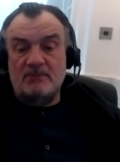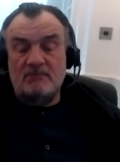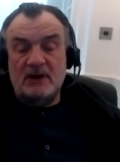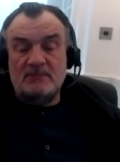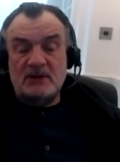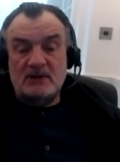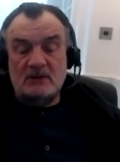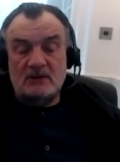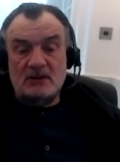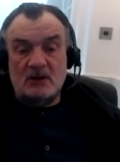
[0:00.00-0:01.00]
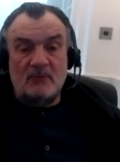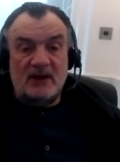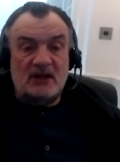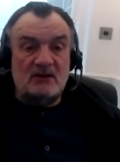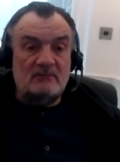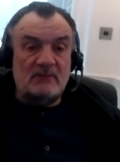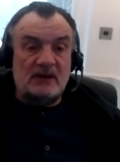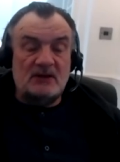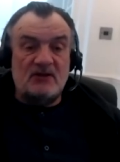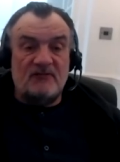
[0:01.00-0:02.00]
maybe uh, you know, making a
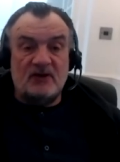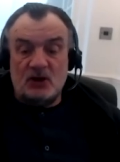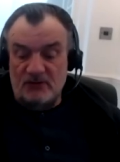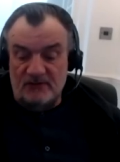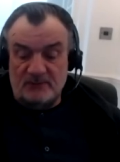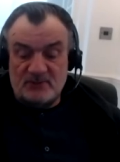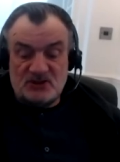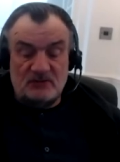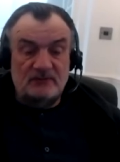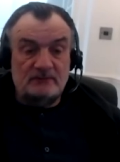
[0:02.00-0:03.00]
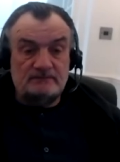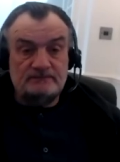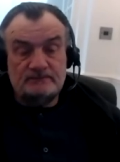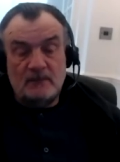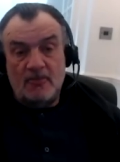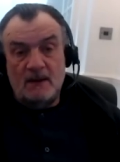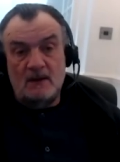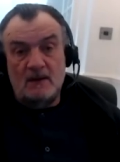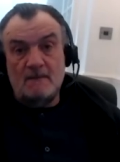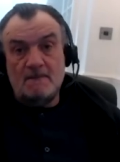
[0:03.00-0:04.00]
making a different career for myself.
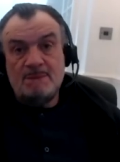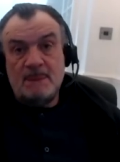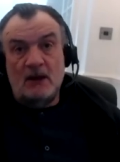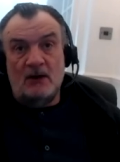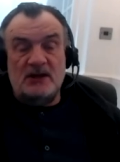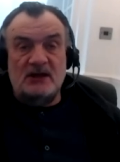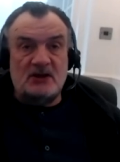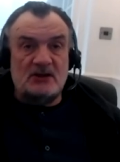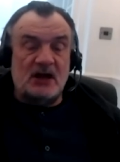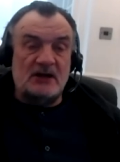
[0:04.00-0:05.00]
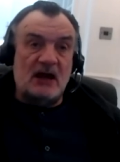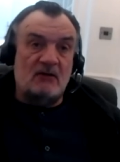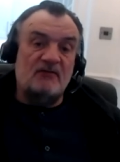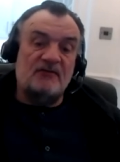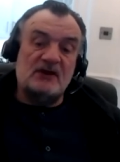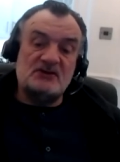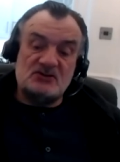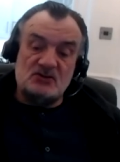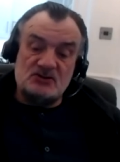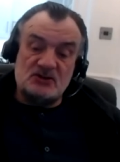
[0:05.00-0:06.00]
Um, at the end of the day, now I think
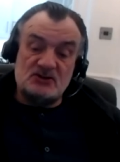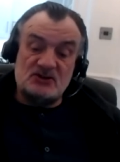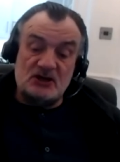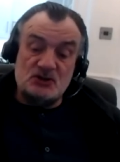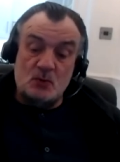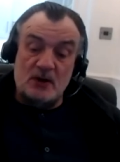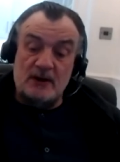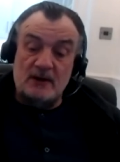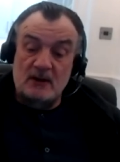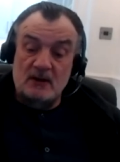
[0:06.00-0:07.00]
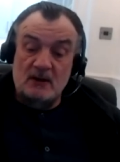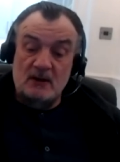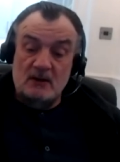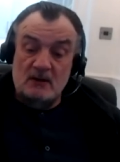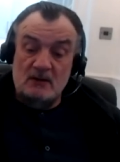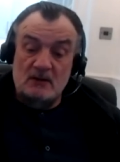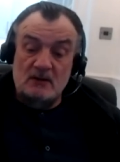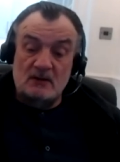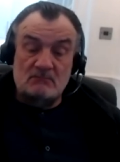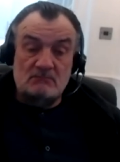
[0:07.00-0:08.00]
it's got to the stage where
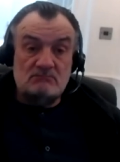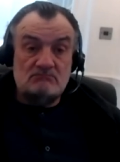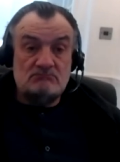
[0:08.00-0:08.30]
um,